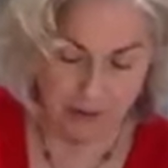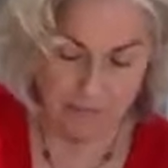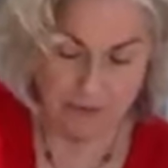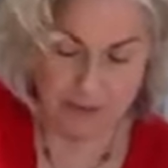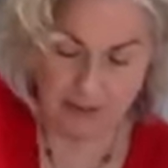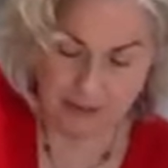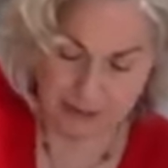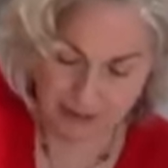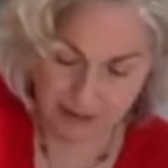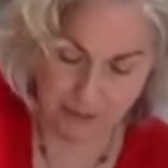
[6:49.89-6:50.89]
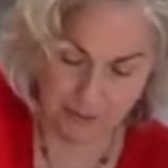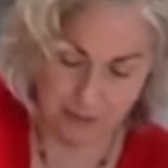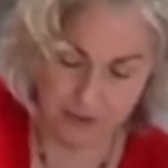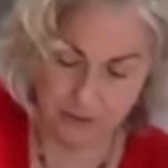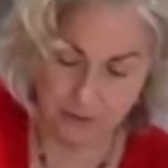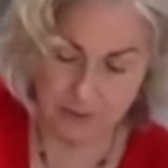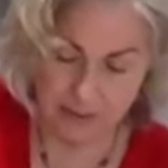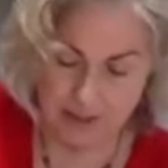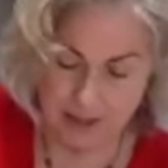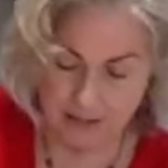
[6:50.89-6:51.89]
I'm just continuing to
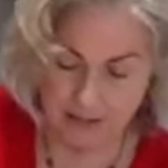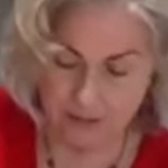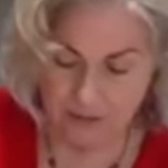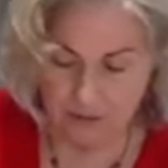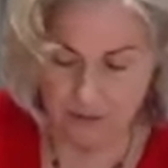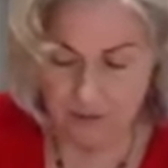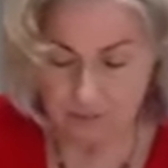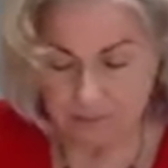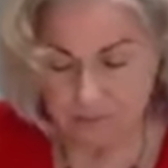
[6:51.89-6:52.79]
mix that through.